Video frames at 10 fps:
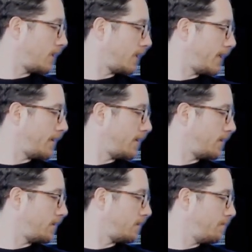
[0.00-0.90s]
and
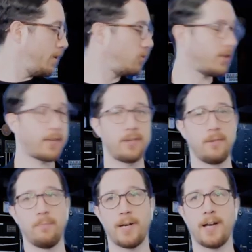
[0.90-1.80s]
music
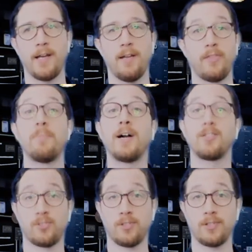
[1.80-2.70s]
by the Monster